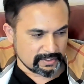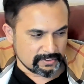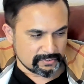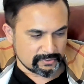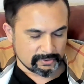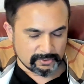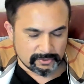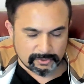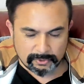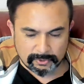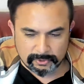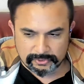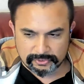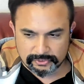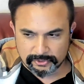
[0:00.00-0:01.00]
So your
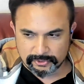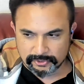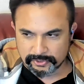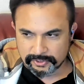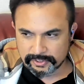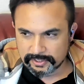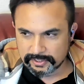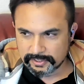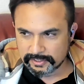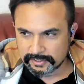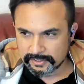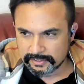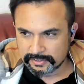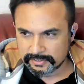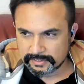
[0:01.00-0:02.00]
roads, your
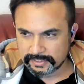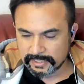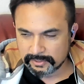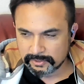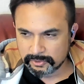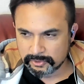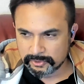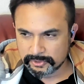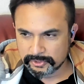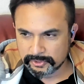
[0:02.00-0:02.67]
telco,